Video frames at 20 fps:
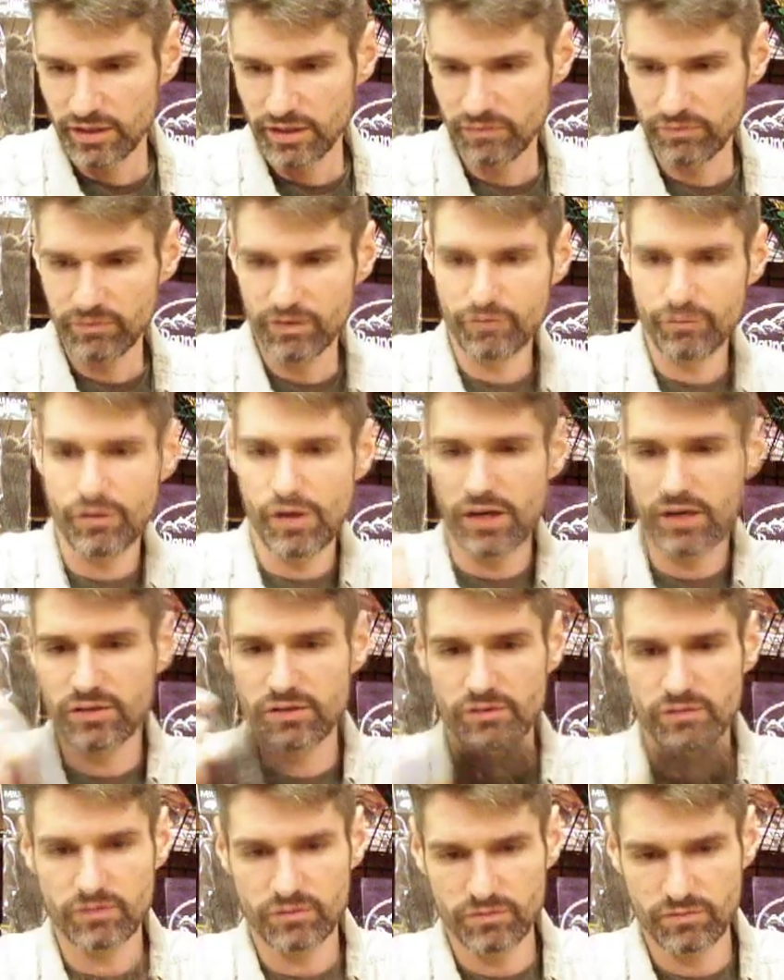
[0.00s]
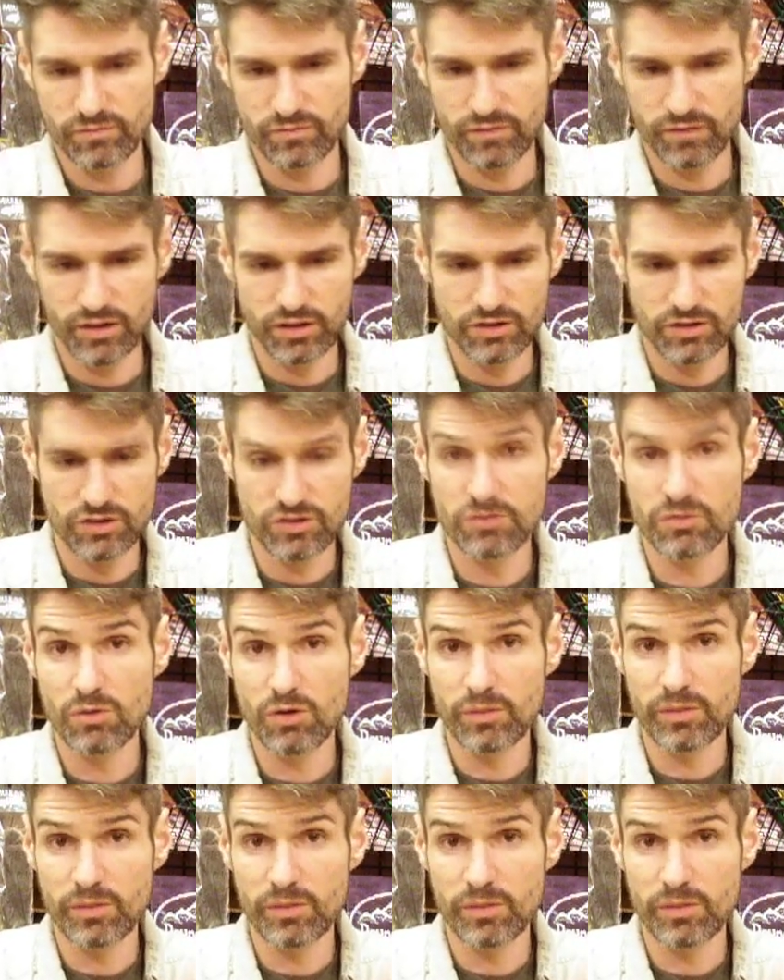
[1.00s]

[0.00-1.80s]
In fact, in just a